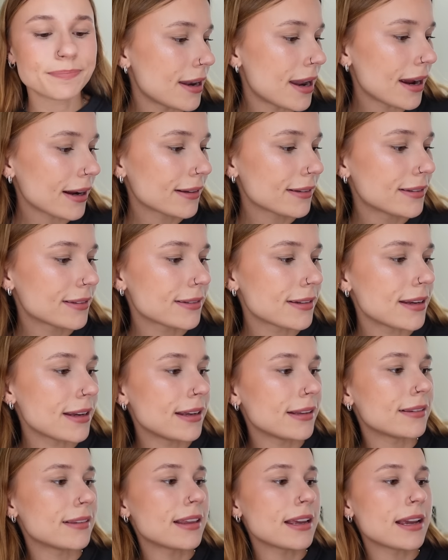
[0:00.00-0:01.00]
Next
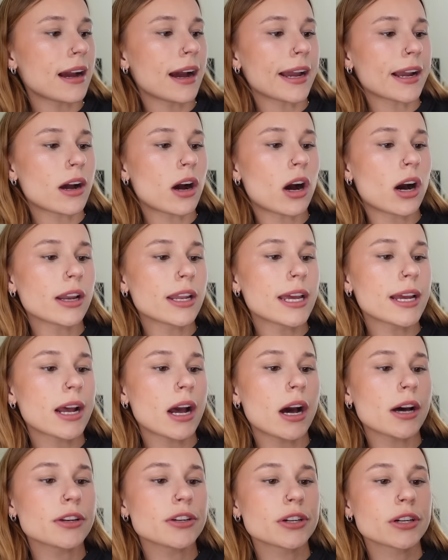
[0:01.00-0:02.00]
is the iconic
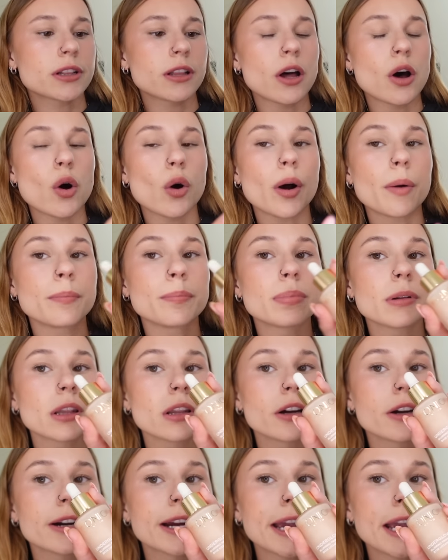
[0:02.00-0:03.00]
Underglow
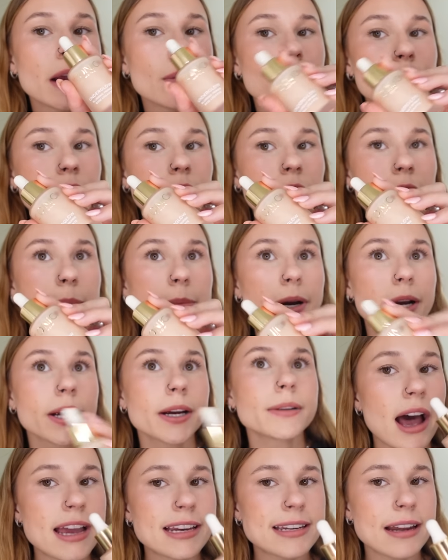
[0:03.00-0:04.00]
Blurring
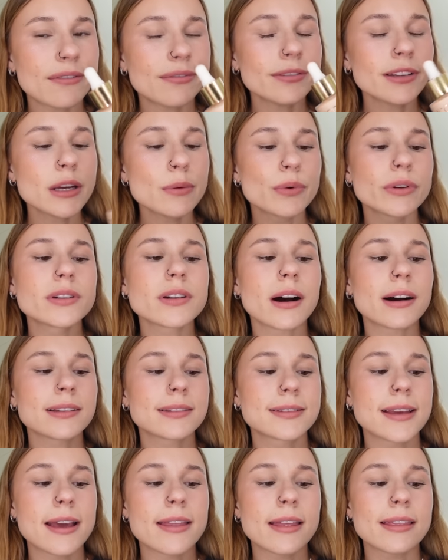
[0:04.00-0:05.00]
Primer. I definitely would not
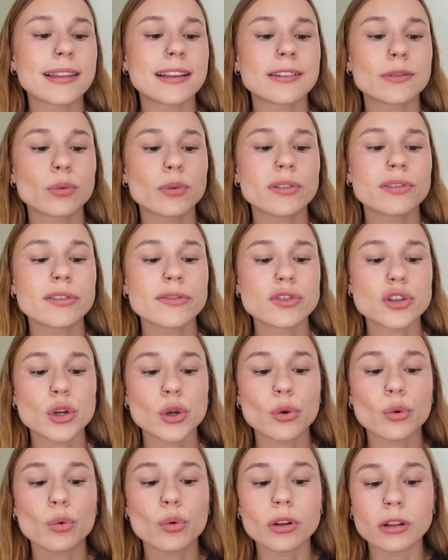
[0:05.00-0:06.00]
say that this was
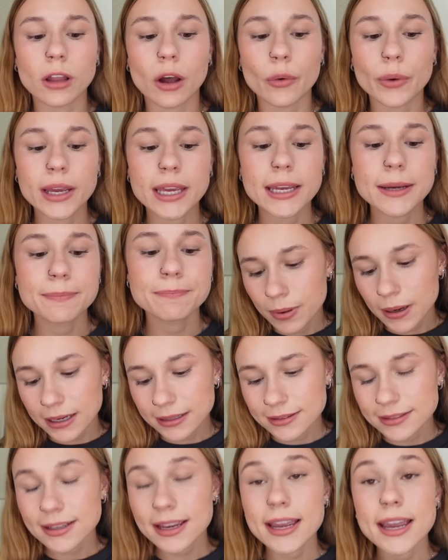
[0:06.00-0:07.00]
too glowy,
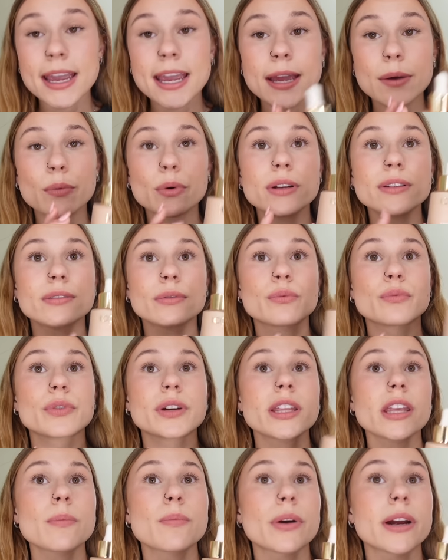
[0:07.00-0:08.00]
but it was
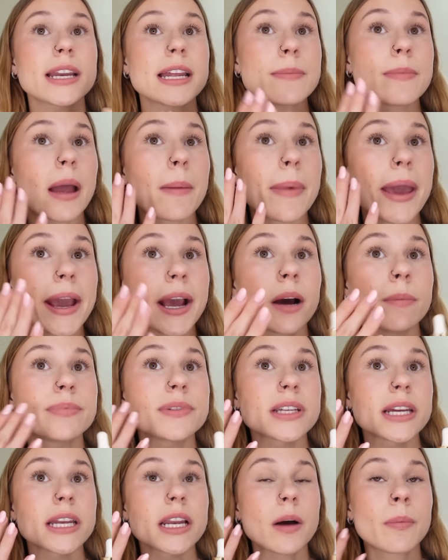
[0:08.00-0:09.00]
really pretty. My makeup
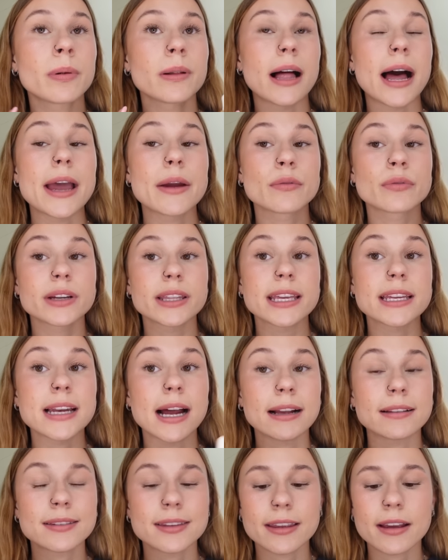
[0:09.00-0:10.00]
did apply really
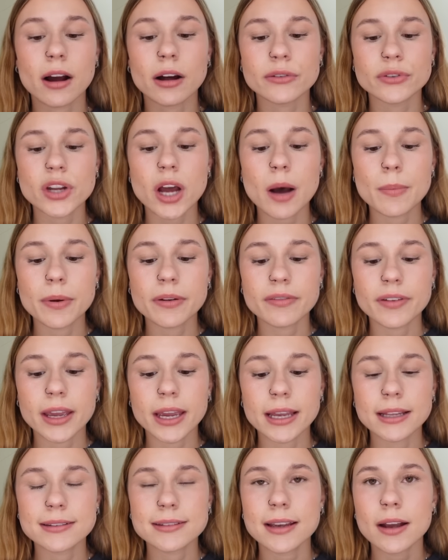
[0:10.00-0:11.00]
nicely on top of
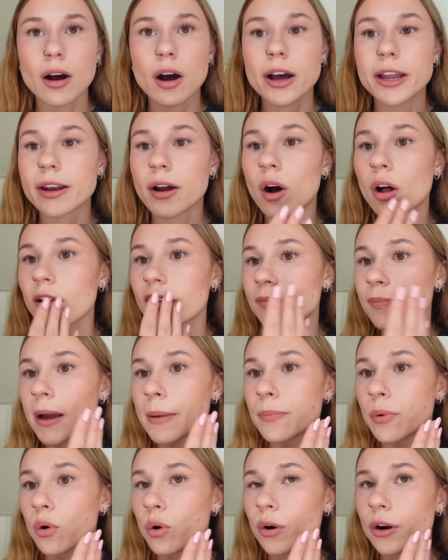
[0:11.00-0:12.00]
it, and all of my
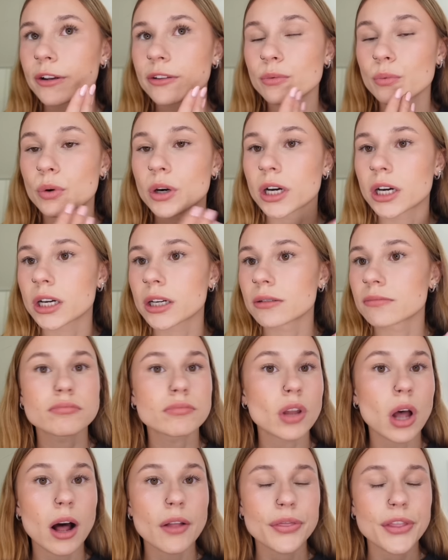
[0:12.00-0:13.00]
pores were
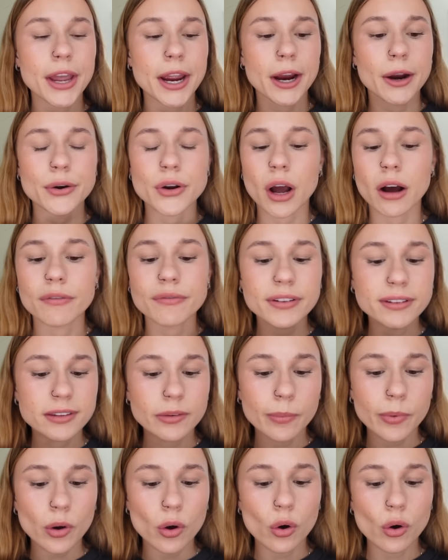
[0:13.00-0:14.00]
not there, not
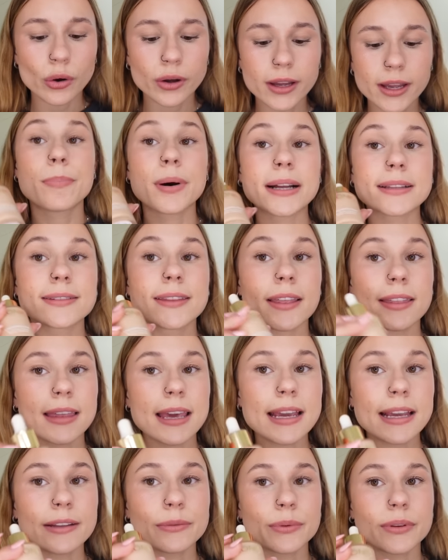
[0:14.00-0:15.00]
visible. But the
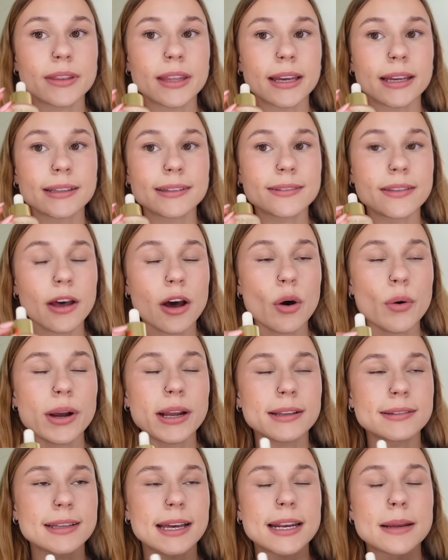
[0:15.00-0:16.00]
thing is with this though,
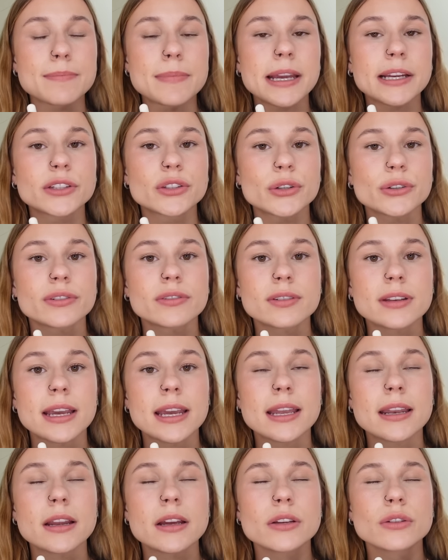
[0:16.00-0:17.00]
is that it makes your
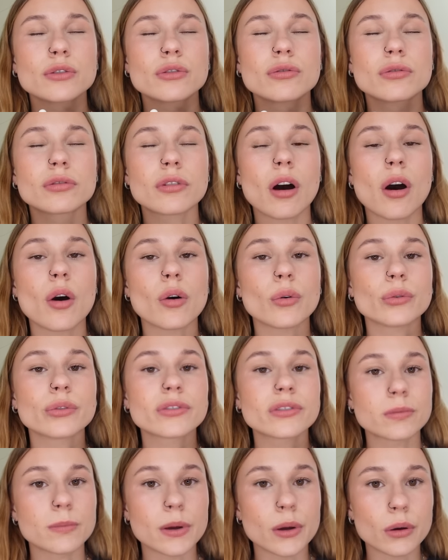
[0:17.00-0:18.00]
skin so
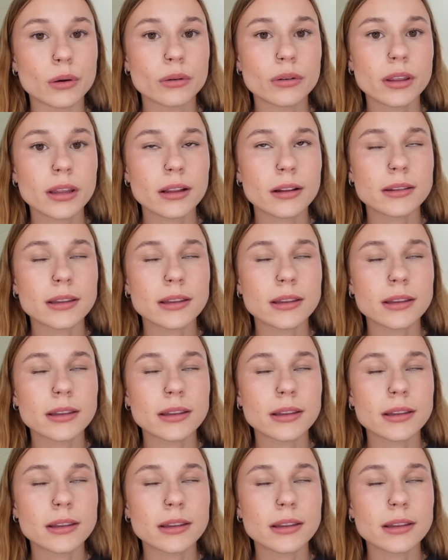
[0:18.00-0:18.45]
smooth.